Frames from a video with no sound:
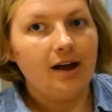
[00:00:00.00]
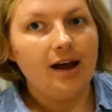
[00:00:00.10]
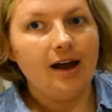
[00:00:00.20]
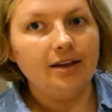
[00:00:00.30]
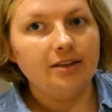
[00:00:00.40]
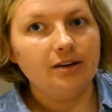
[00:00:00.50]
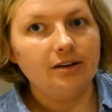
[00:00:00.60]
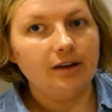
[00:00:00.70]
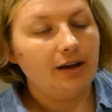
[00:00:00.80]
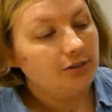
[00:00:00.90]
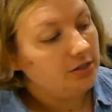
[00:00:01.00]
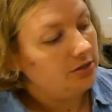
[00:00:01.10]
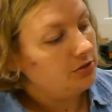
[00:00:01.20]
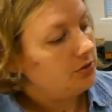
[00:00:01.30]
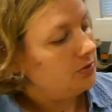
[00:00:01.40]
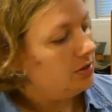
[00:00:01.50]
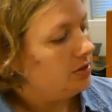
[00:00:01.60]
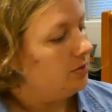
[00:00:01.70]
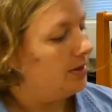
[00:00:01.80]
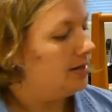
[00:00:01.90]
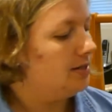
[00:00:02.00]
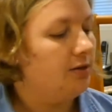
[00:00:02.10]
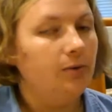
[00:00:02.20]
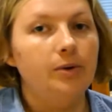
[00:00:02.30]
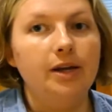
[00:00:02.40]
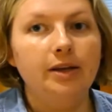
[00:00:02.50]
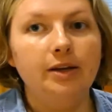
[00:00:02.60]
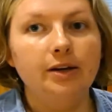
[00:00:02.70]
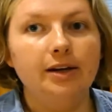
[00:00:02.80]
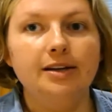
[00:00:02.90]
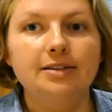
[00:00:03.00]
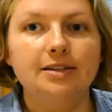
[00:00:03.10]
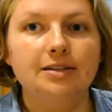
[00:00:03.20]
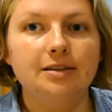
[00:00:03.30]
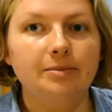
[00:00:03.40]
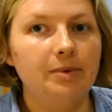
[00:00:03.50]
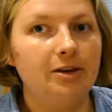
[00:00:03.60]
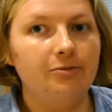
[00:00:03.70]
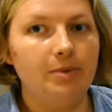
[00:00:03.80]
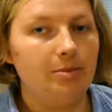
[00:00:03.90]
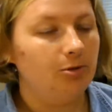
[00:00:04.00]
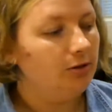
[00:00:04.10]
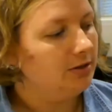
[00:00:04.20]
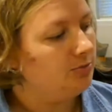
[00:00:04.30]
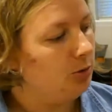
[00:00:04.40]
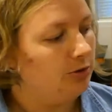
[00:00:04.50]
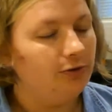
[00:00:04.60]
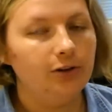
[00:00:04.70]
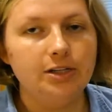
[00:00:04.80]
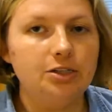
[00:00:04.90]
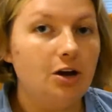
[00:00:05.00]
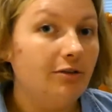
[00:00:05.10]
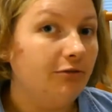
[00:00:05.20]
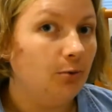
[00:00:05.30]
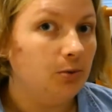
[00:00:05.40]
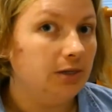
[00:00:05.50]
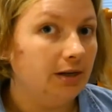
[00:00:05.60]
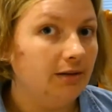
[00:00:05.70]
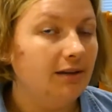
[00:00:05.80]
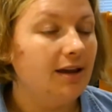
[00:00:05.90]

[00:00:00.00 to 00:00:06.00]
I thought I should introduce you to it. So here it is. It's made of maple. It's beautiful. It's not folding.